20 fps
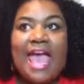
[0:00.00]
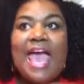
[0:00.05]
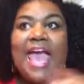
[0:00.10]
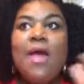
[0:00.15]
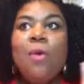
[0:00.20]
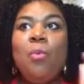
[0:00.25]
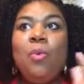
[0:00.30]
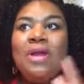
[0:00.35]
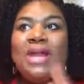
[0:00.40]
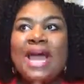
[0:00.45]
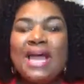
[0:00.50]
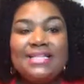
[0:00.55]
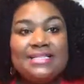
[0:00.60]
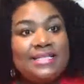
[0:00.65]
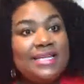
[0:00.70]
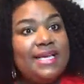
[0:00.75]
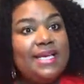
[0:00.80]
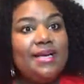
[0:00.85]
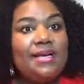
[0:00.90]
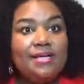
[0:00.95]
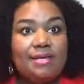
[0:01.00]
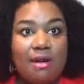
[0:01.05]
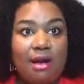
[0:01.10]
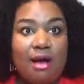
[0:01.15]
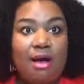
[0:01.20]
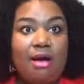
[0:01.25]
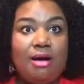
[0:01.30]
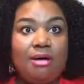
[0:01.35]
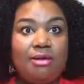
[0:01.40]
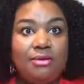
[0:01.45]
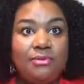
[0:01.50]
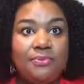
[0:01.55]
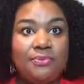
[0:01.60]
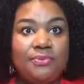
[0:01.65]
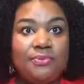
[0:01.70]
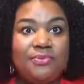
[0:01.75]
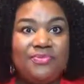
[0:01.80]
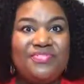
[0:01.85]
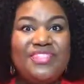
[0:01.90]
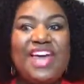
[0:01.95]
And when I tell y'all
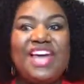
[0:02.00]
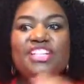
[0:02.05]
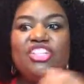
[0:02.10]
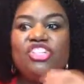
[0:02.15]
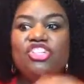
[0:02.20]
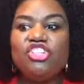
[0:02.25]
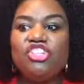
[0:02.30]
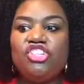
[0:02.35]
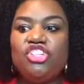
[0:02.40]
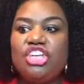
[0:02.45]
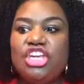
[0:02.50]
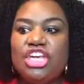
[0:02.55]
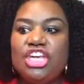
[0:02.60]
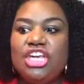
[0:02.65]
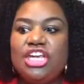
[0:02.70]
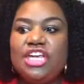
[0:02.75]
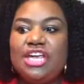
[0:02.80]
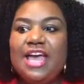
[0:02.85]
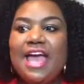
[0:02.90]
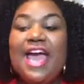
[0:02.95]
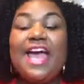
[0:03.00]
that she